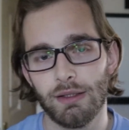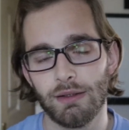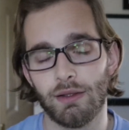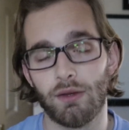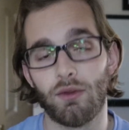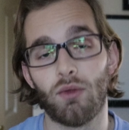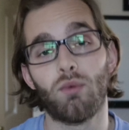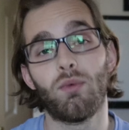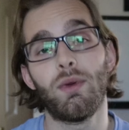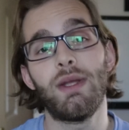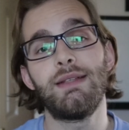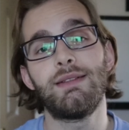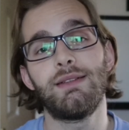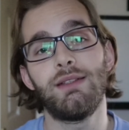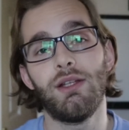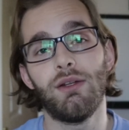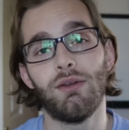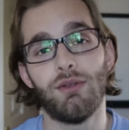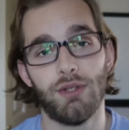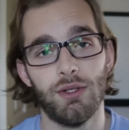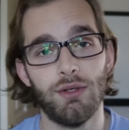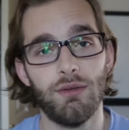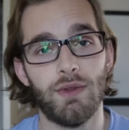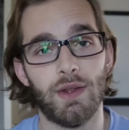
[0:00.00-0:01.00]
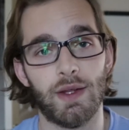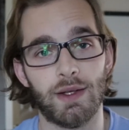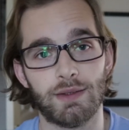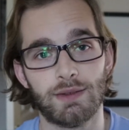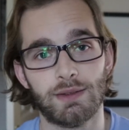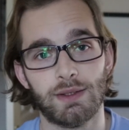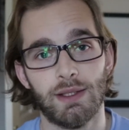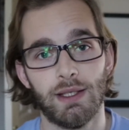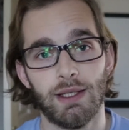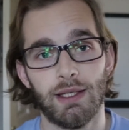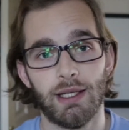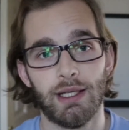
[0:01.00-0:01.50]
Now, the reason you do
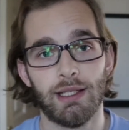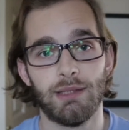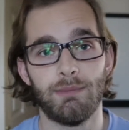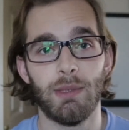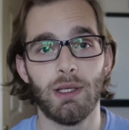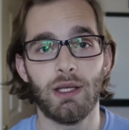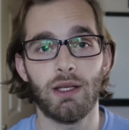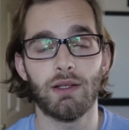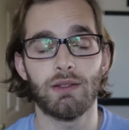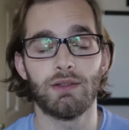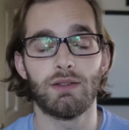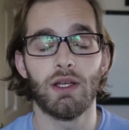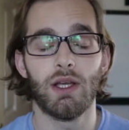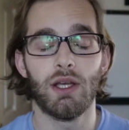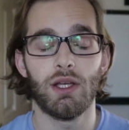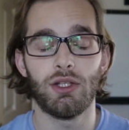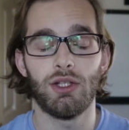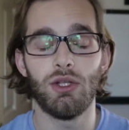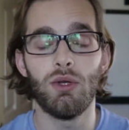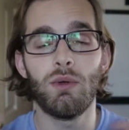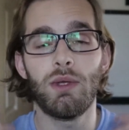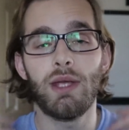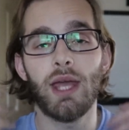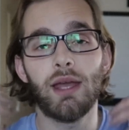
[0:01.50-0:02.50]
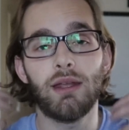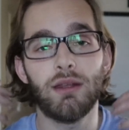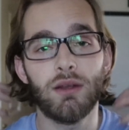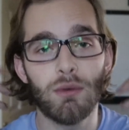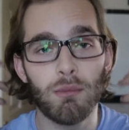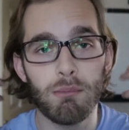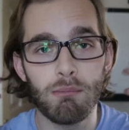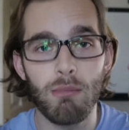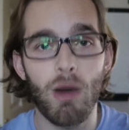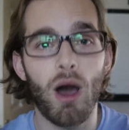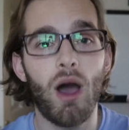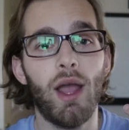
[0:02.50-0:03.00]
this is because you get your
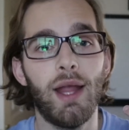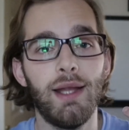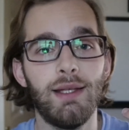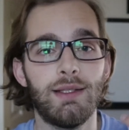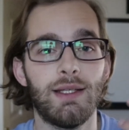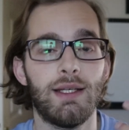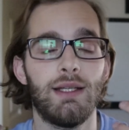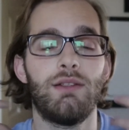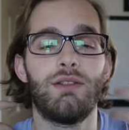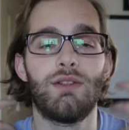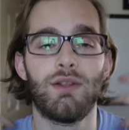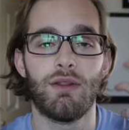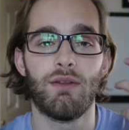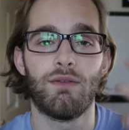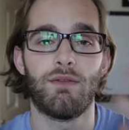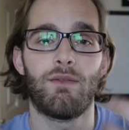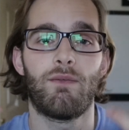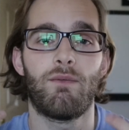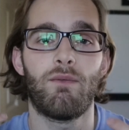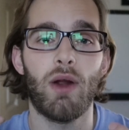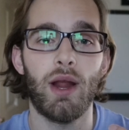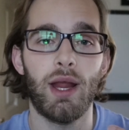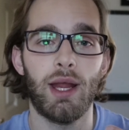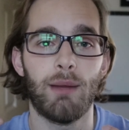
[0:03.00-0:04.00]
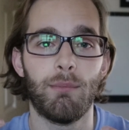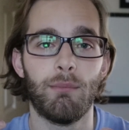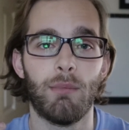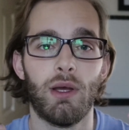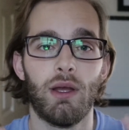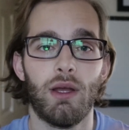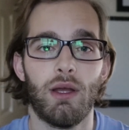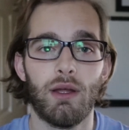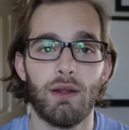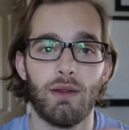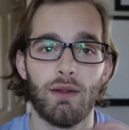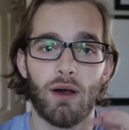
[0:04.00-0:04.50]
mind into the
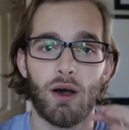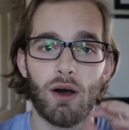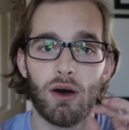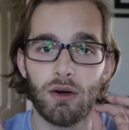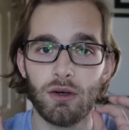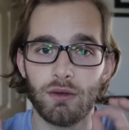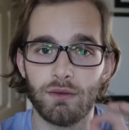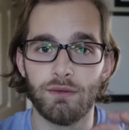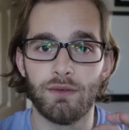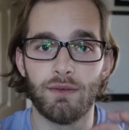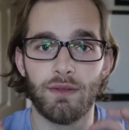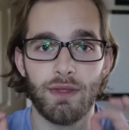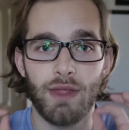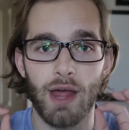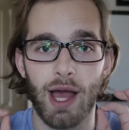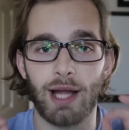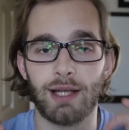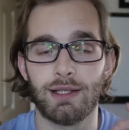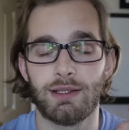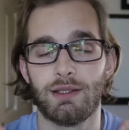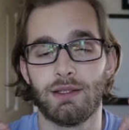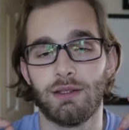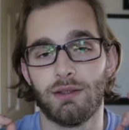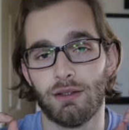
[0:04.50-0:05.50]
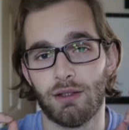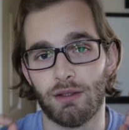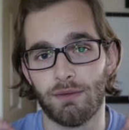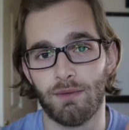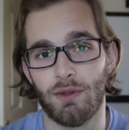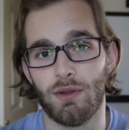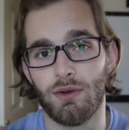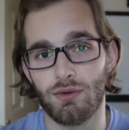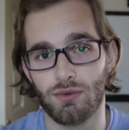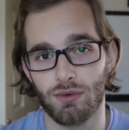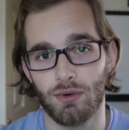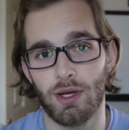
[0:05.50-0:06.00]
frame of that, of
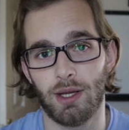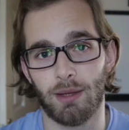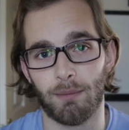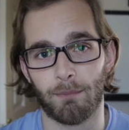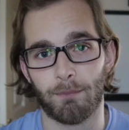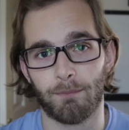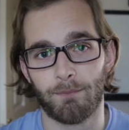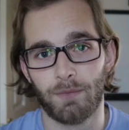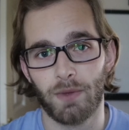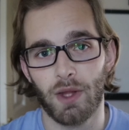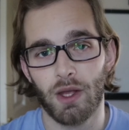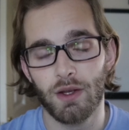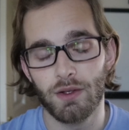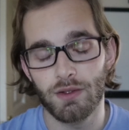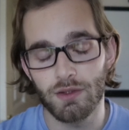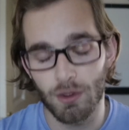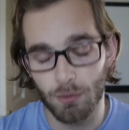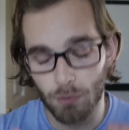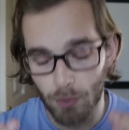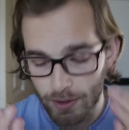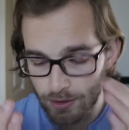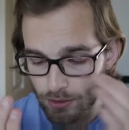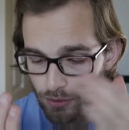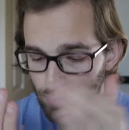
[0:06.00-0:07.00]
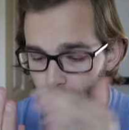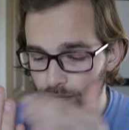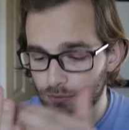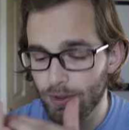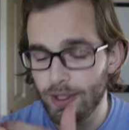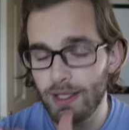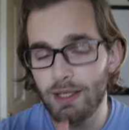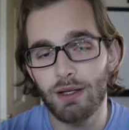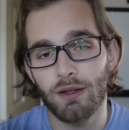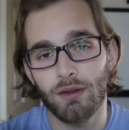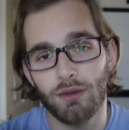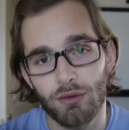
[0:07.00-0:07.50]
the dream. So, when you're
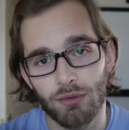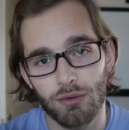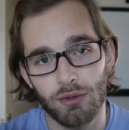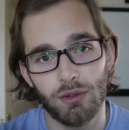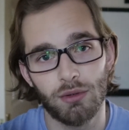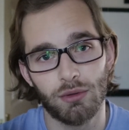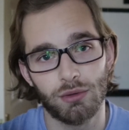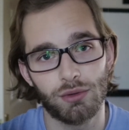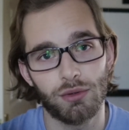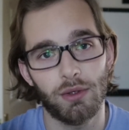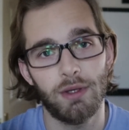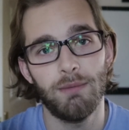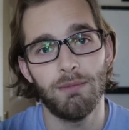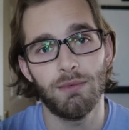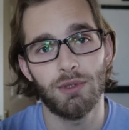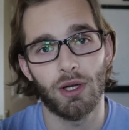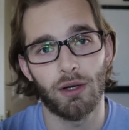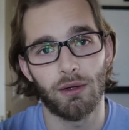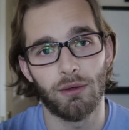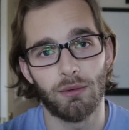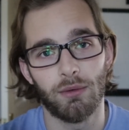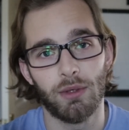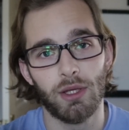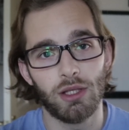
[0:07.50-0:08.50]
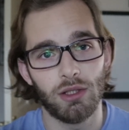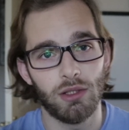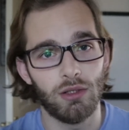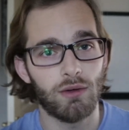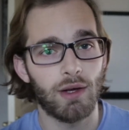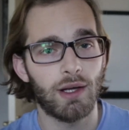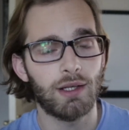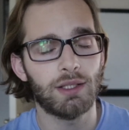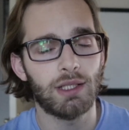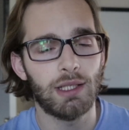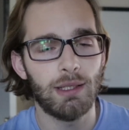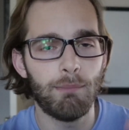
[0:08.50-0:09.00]
reading through your dream journal,
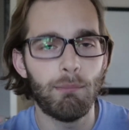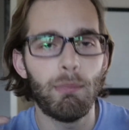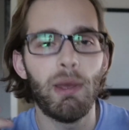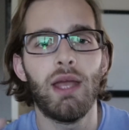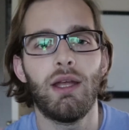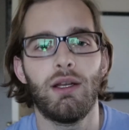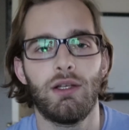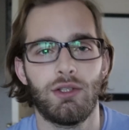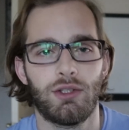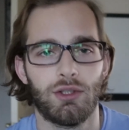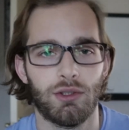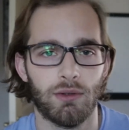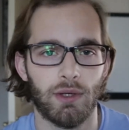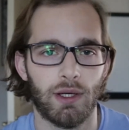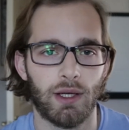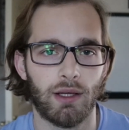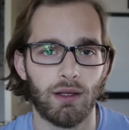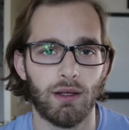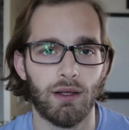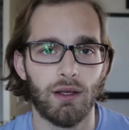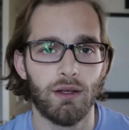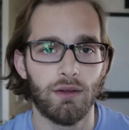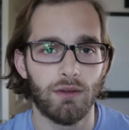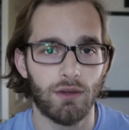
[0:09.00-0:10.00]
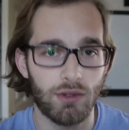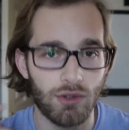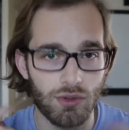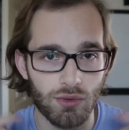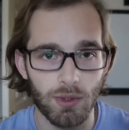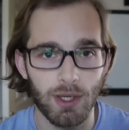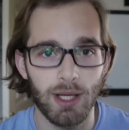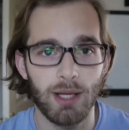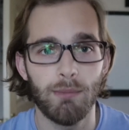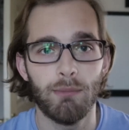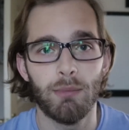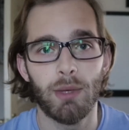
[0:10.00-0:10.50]
you're actually picturing the
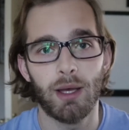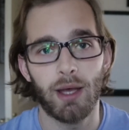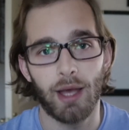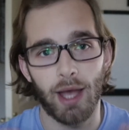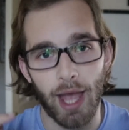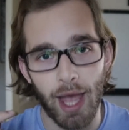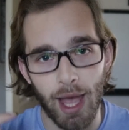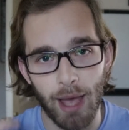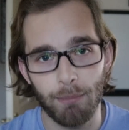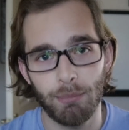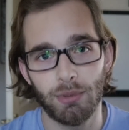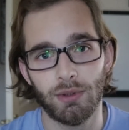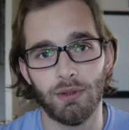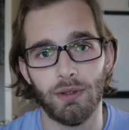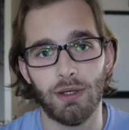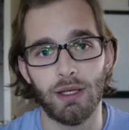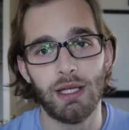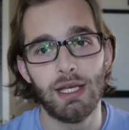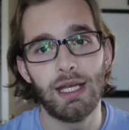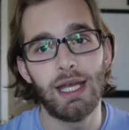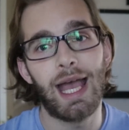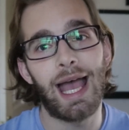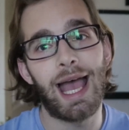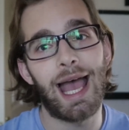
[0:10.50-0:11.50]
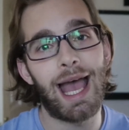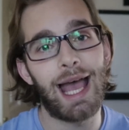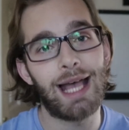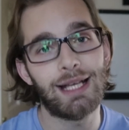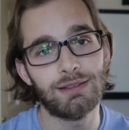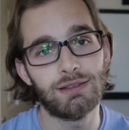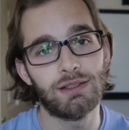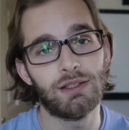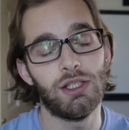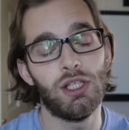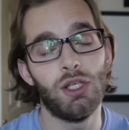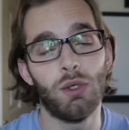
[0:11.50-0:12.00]
dream happen
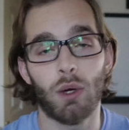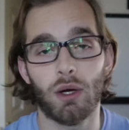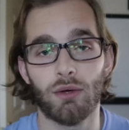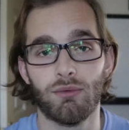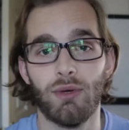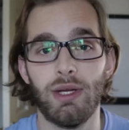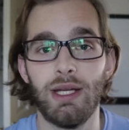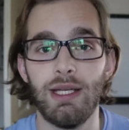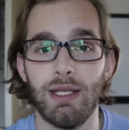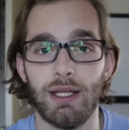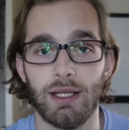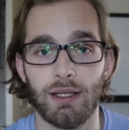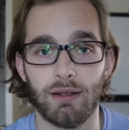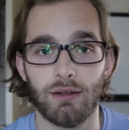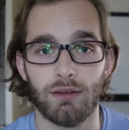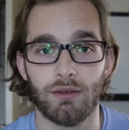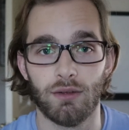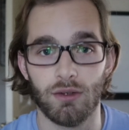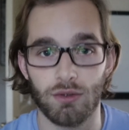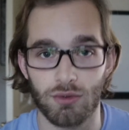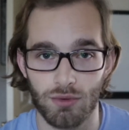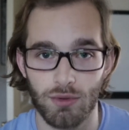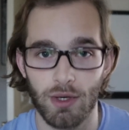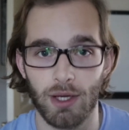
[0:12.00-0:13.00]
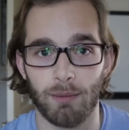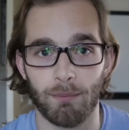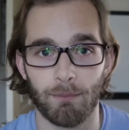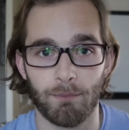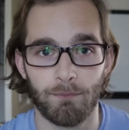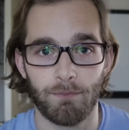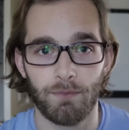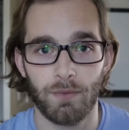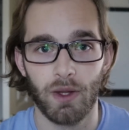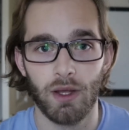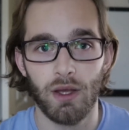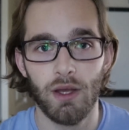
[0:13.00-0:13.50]
as you are reading the dream.
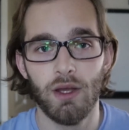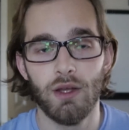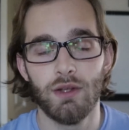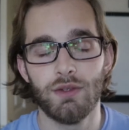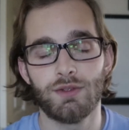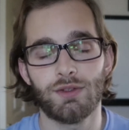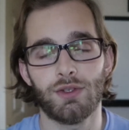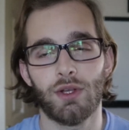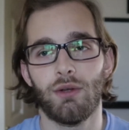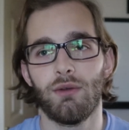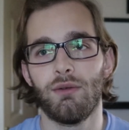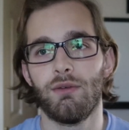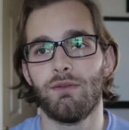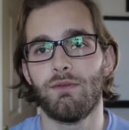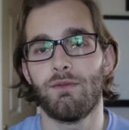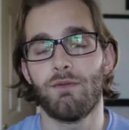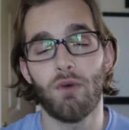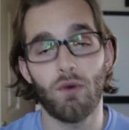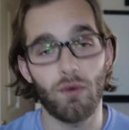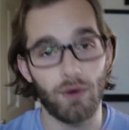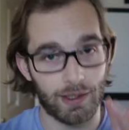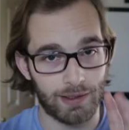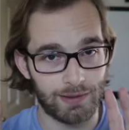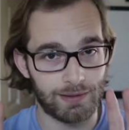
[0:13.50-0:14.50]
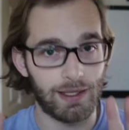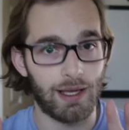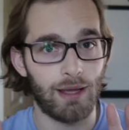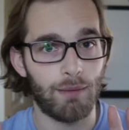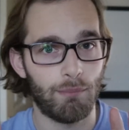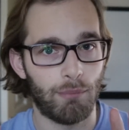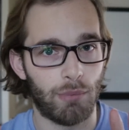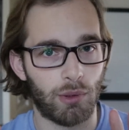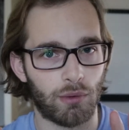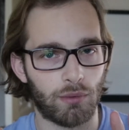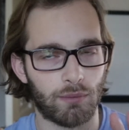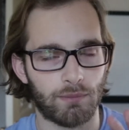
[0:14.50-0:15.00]
So, for
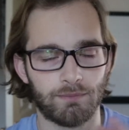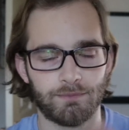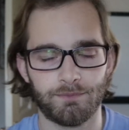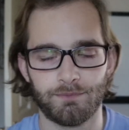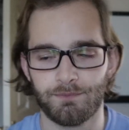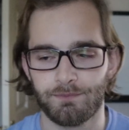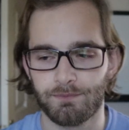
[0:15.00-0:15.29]
example,